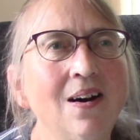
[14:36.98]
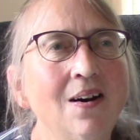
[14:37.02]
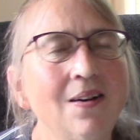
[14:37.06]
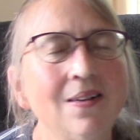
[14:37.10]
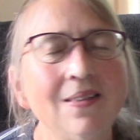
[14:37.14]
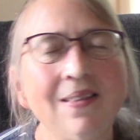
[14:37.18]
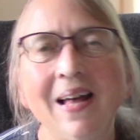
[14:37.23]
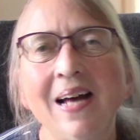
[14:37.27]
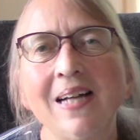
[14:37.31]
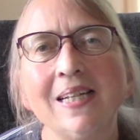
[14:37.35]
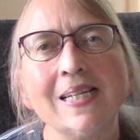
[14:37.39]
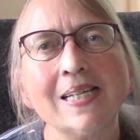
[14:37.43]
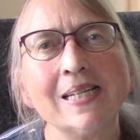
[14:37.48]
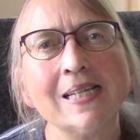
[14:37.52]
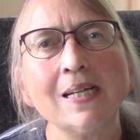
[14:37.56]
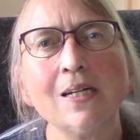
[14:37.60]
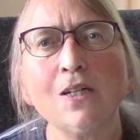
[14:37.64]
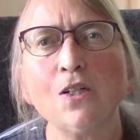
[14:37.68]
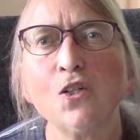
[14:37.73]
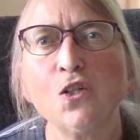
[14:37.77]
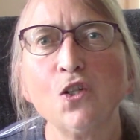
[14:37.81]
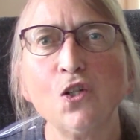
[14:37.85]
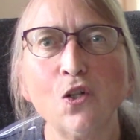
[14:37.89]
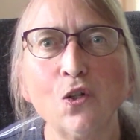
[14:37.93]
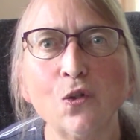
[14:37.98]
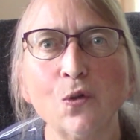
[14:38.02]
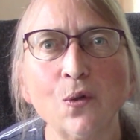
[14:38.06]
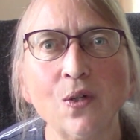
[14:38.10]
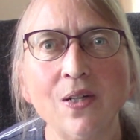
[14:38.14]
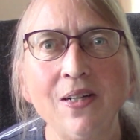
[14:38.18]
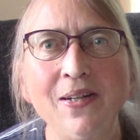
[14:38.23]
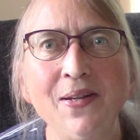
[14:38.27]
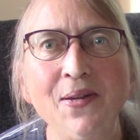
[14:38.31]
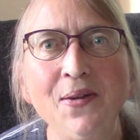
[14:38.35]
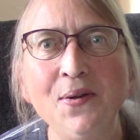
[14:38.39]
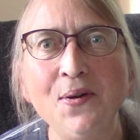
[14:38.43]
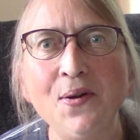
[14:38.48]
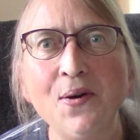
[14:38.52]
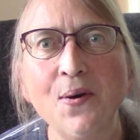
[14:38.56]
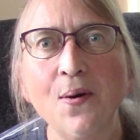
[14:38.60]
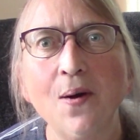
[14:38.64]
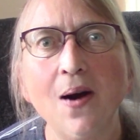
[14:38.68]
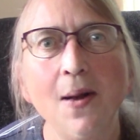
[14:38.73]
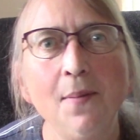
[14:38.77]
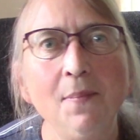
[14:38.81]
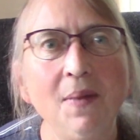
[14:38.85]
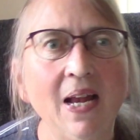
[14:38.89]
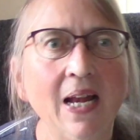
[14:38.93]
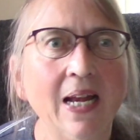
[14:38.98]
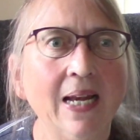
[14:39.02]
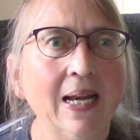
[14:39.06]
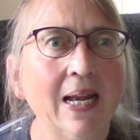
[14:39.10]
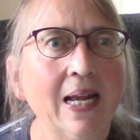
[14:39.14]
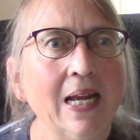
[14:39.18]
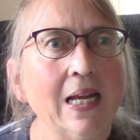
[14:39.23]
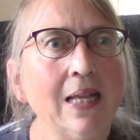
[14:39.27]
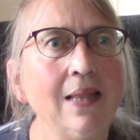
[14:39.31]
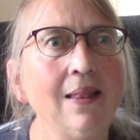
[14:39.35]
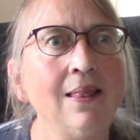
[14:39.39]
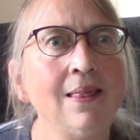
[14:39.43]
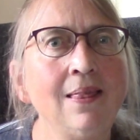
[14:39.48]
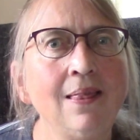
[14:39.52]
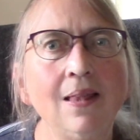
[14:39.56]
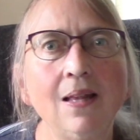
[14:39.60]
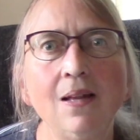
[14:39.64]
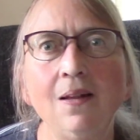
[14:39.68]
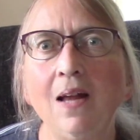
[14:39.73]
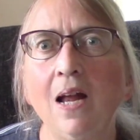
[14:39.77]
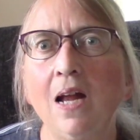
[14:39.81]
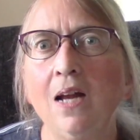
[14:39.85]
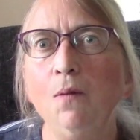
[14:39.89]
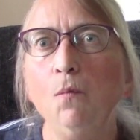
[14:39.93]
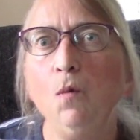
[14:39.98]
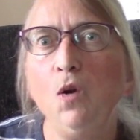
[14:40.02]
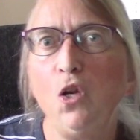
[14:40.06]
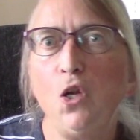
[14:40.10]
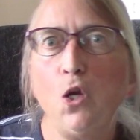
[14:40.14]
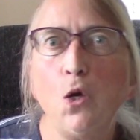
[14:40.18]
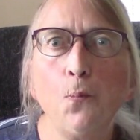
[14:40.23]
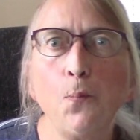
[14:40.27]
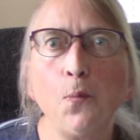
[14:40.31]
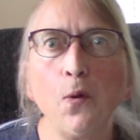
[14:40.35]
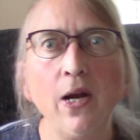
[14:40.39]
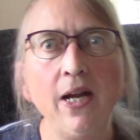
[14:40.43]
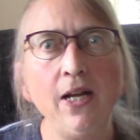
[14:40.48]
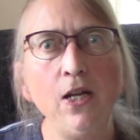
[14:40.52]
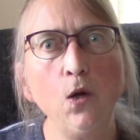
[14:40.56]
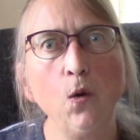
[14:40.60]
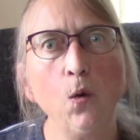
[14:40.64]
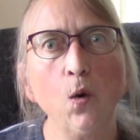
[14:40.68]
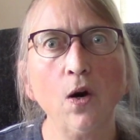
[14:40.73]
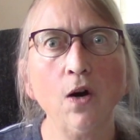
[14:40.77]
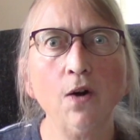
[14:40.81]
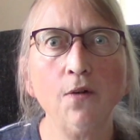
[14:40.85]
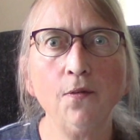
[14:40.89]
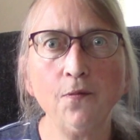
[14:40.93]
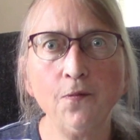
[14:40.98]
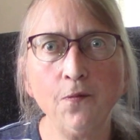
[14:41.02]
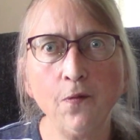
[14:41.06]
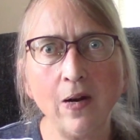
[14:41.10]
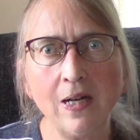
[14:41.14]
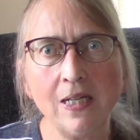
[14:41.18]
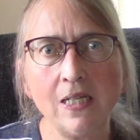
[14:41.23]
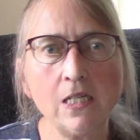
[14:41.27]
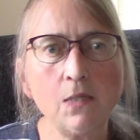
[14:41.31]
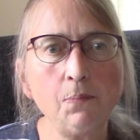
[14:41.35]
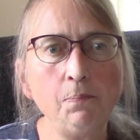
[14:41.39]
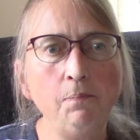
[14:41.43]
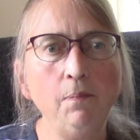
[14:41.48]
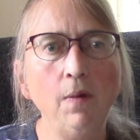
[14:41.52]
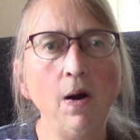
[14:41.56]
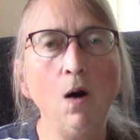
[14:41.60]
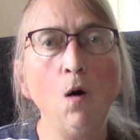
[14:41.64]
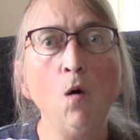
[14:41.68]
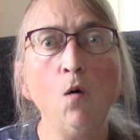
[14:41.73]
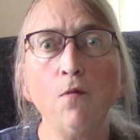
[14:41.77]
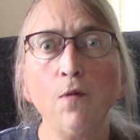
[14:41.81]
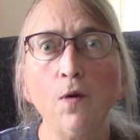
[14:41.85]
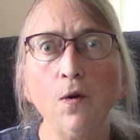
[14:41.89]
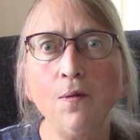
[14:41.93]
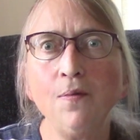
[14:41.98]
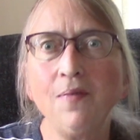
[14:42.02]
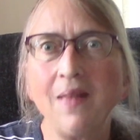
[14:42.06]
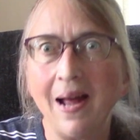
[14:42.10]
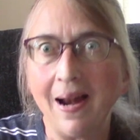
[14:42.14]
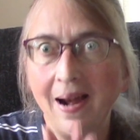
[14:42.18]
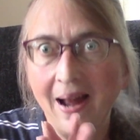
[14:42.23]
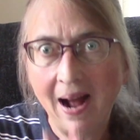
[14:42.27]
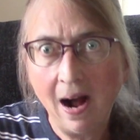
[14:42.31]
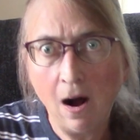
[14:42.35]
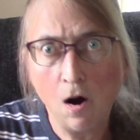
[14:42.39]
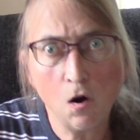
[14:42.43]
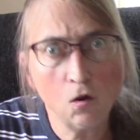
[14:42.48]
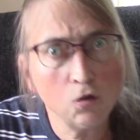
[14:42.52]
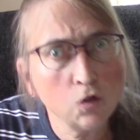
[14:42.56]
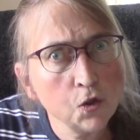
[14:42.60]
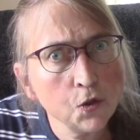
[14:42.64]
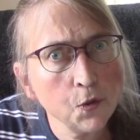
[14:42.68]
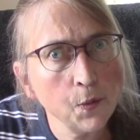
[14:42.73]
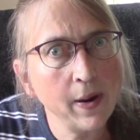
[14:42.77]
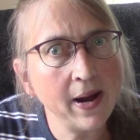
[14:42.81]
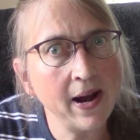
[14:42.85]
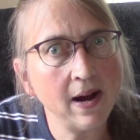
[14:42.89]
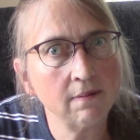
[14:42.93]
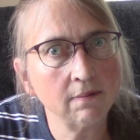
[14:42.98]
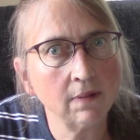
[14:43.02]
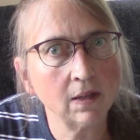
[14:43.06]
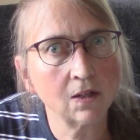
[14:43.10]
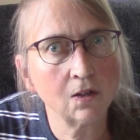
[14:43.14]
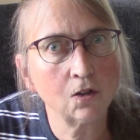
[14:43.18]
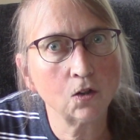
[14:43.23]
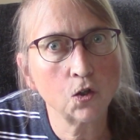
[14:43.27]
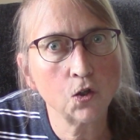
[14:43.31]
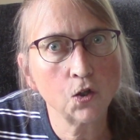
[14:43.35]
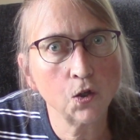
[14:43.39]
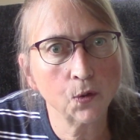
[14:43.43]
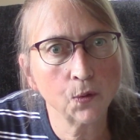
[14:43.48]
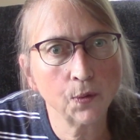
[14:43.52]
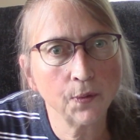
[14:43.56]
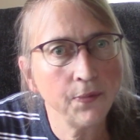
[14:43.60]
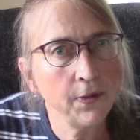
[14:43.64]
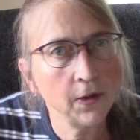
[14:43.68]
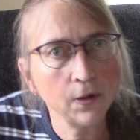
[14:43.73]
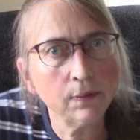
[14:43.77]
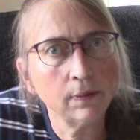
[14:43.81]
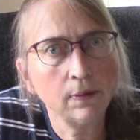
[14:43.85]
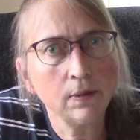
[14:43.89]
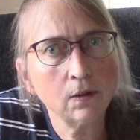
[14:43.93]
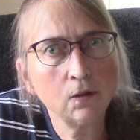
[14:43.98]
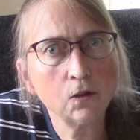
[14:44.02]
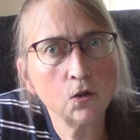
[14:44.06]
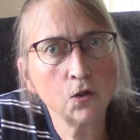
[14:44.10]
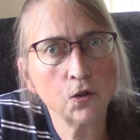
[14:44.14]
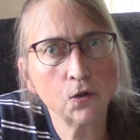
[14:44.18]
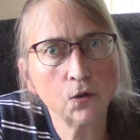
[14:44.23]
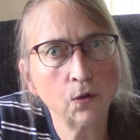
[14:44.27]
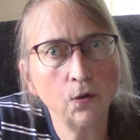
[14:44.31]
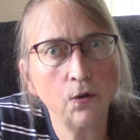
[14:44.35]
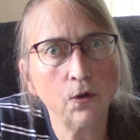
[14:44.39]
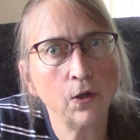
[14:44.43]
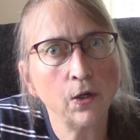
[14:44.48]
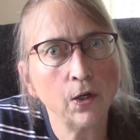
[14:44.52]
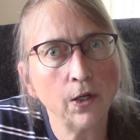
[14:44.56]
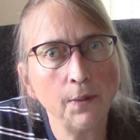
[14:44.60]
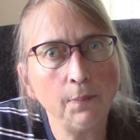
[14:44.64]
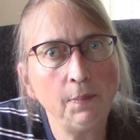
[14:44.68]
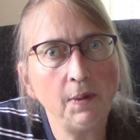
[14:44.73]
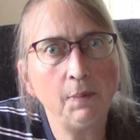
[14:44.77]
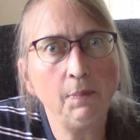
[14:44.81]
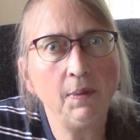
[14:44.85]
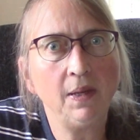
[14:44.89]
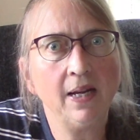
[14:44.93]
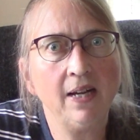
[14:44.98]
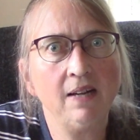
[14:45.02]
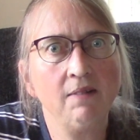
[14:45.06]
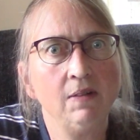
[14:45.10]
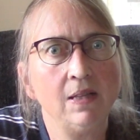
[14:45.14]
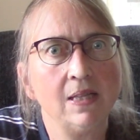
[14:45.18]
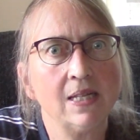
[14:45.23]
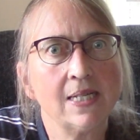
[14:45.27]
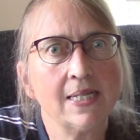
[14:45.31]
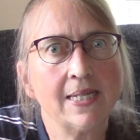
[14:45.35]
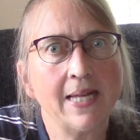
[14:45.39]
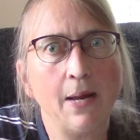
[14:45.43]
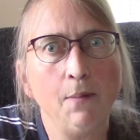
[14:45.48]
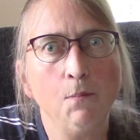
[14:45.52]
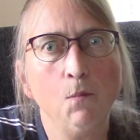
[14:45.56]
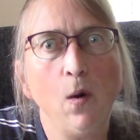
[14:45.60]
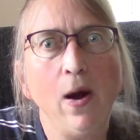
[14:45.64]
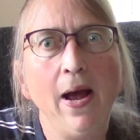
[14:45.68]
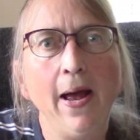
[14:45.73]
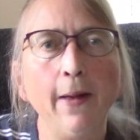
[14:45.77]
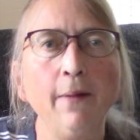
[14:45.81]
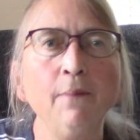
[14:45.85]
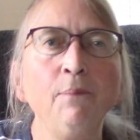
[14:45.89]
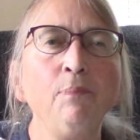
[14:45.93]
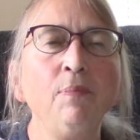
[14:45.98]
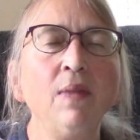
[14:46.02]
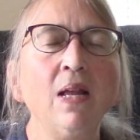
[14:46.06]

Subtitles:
that's little children, you know. I mean, and when you bring your friends over that also have little children, their little children are going to be behaving the same way.